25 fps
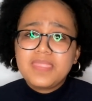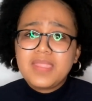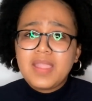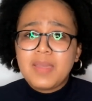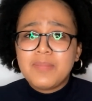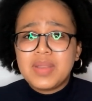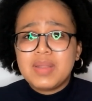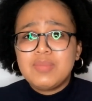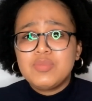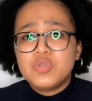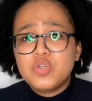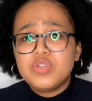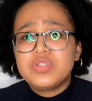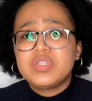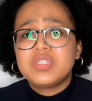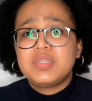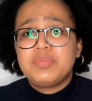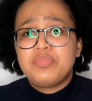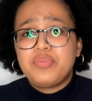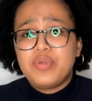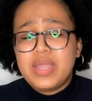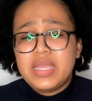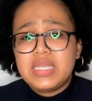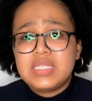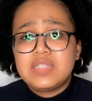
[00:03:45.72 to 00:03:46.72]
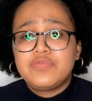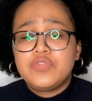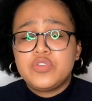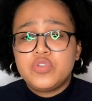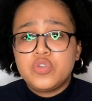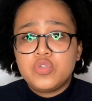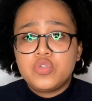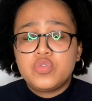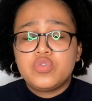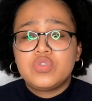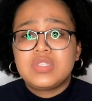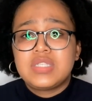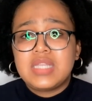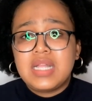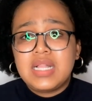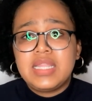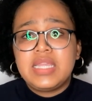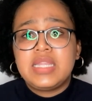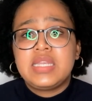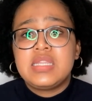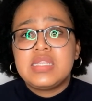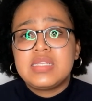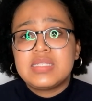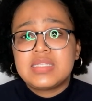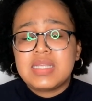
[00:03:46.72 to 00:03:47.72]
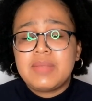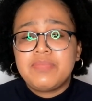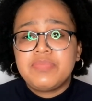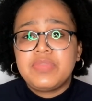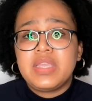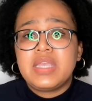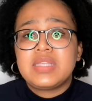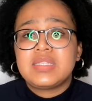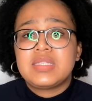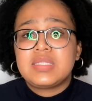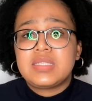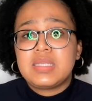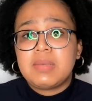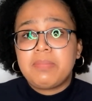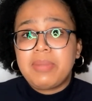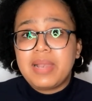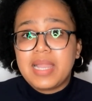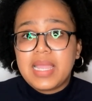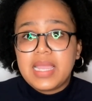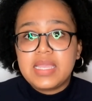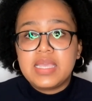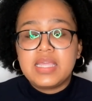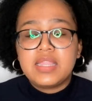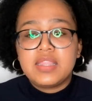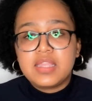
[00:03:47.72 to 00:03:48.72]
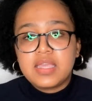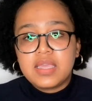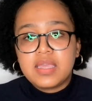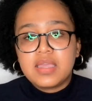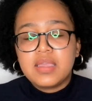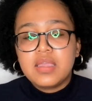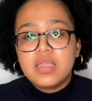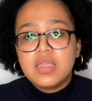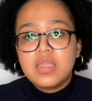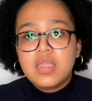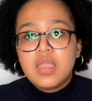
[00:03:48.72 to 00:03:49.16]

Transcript: but I'm sure there's a price for you to sell and list something as a supplier there.